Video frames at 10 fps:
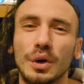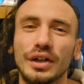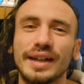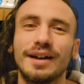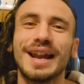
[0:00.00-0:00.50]

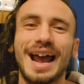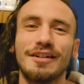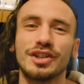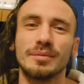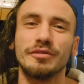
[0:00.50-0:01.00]
workout,
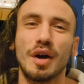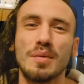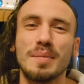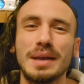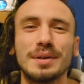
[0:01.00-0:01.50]
have some
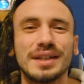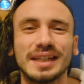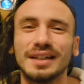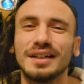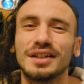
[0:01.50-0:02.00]
fun, maybe
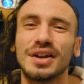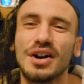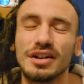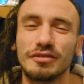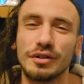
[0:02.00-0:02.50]
sit in the
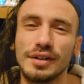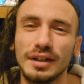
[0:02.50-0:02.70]
sauna for